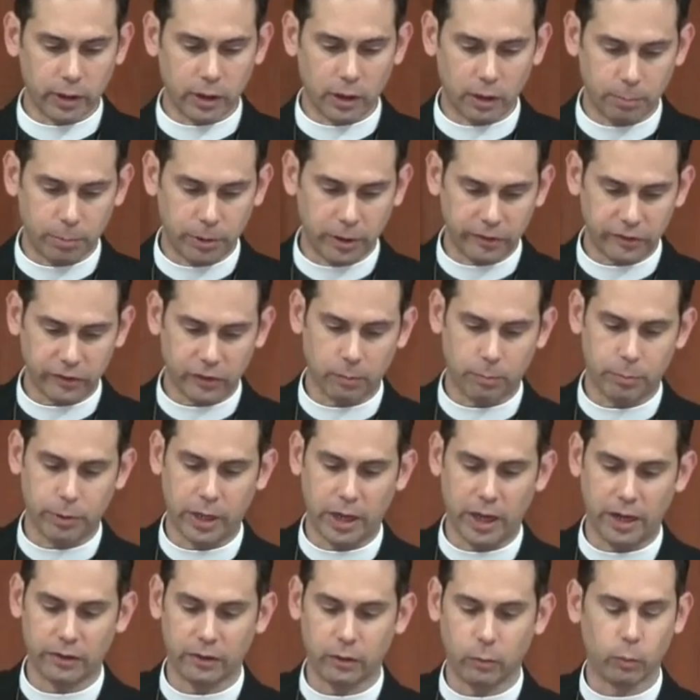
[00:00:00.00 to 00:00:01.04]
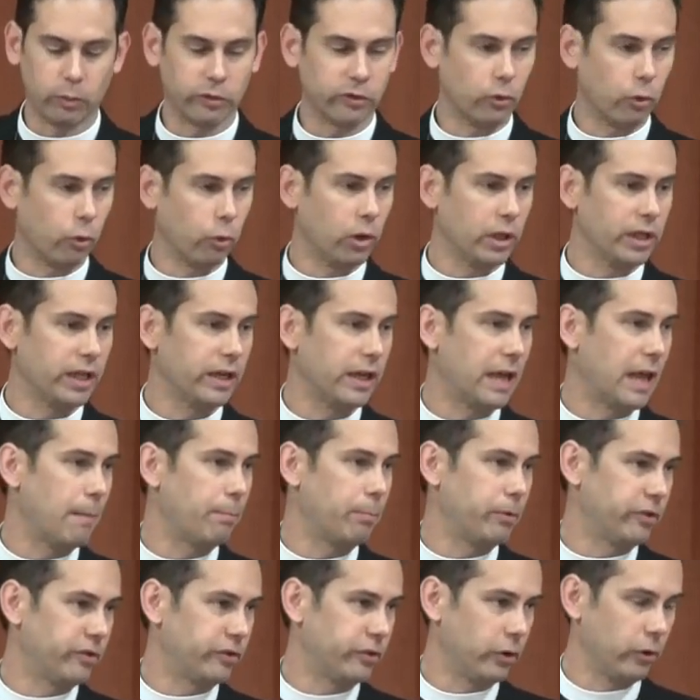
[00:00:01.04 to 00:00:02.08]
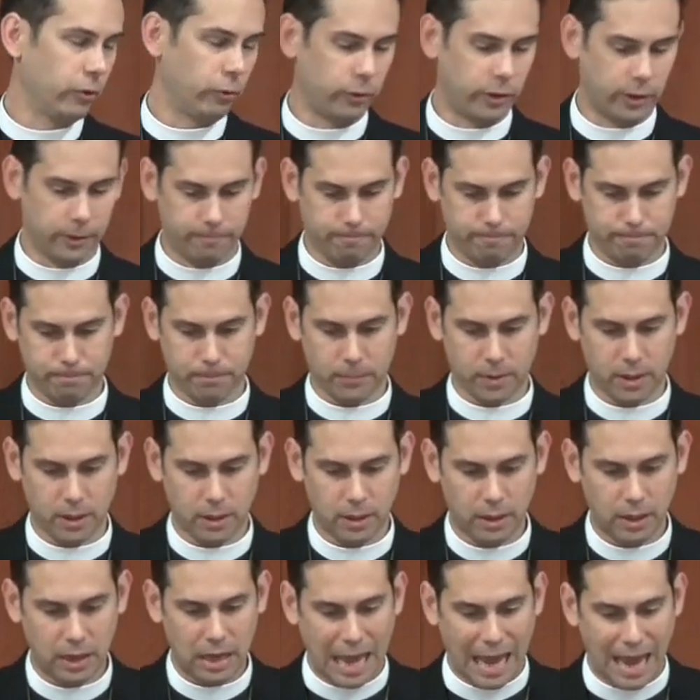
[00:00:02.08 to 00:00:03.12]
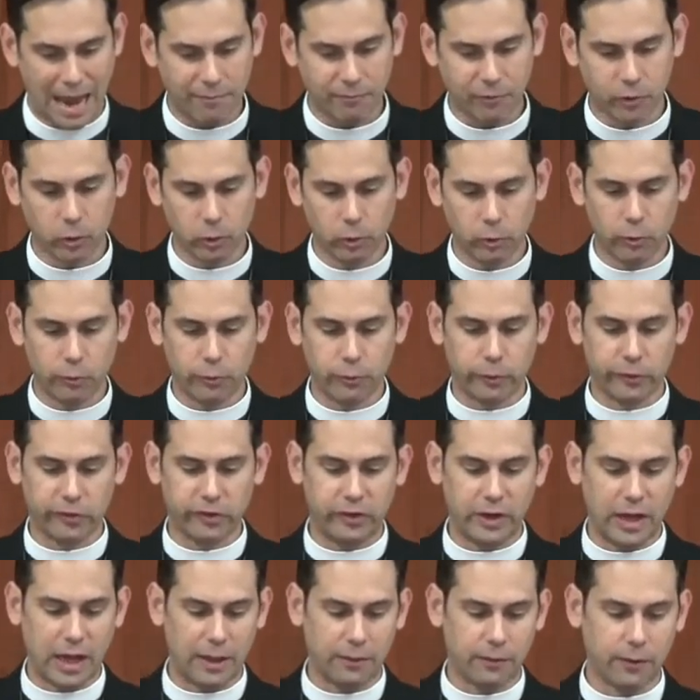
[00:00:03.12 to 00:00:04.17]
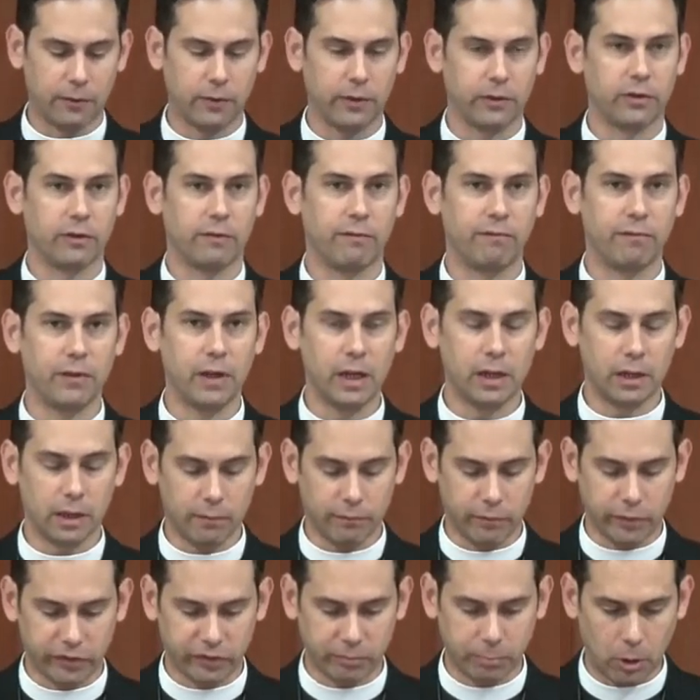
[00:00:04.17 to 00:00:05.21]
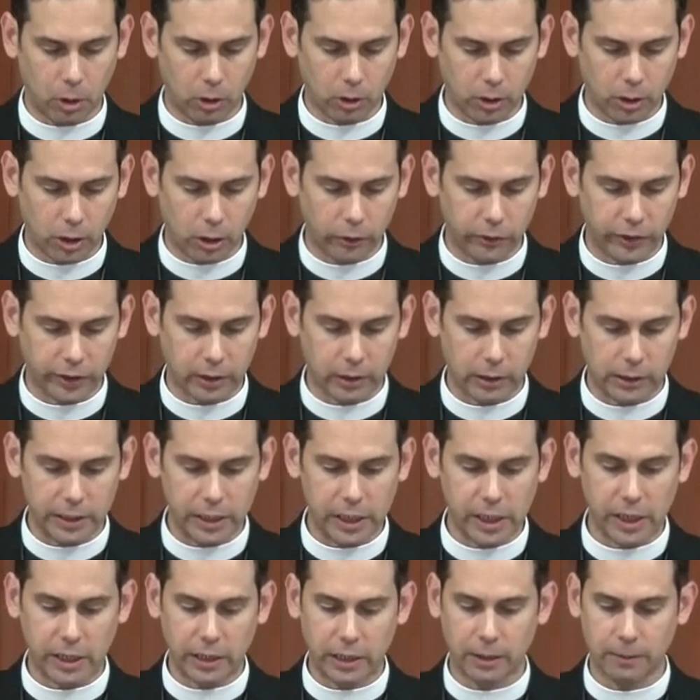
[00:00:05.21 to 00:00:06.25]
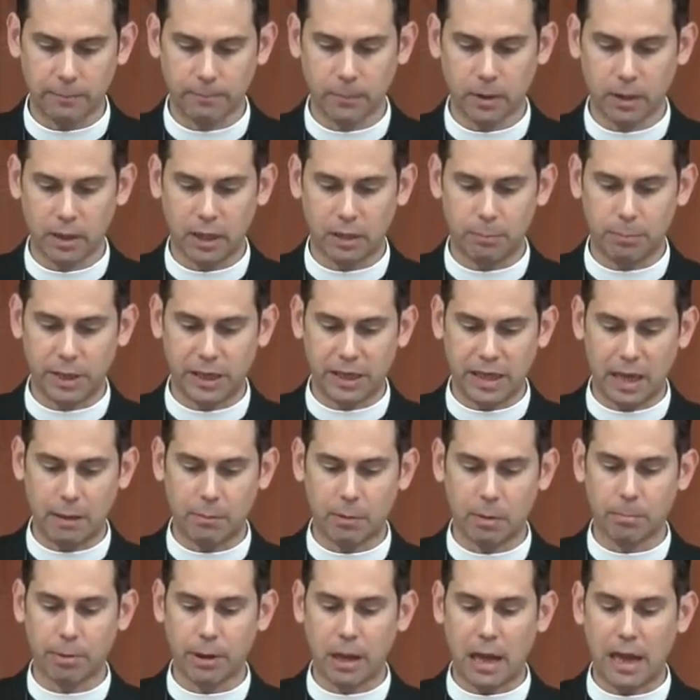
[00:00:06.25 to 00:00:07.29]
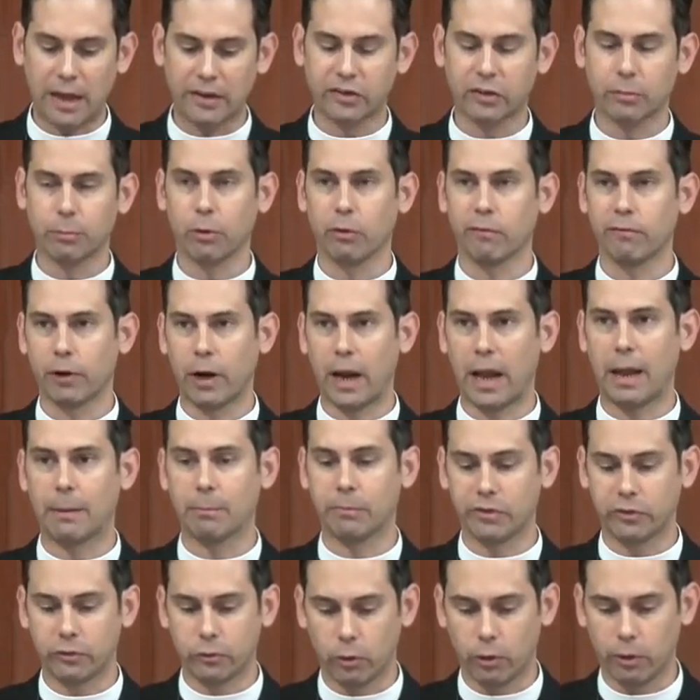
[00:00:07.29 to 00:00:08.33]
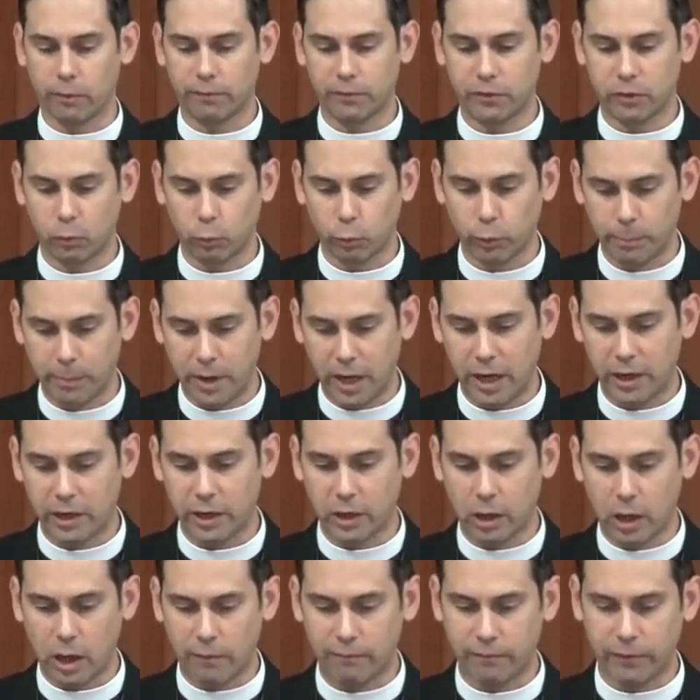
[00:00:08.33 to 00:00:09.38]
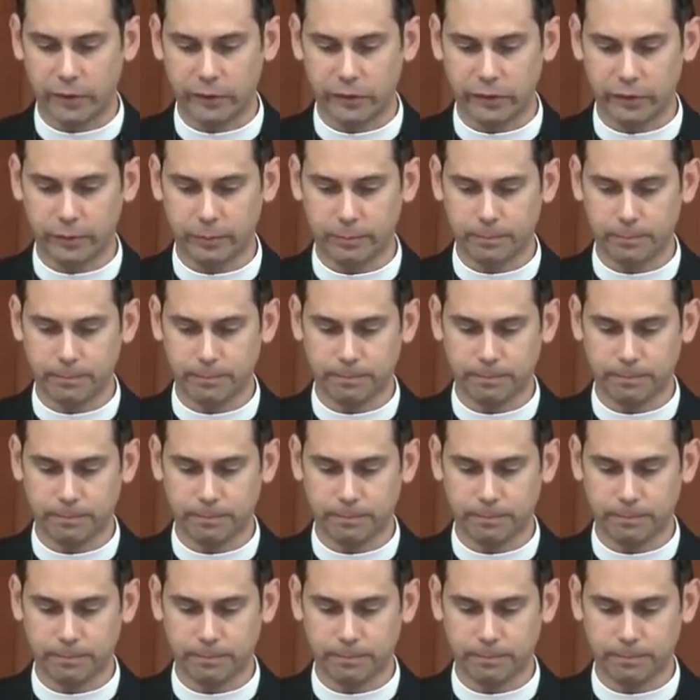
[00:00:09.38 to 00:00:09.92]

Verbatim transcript: episcopate was only an episode after Luther's death and the defeat of the Smalkaldic League, it became impossible for Amsdorf to remain in office.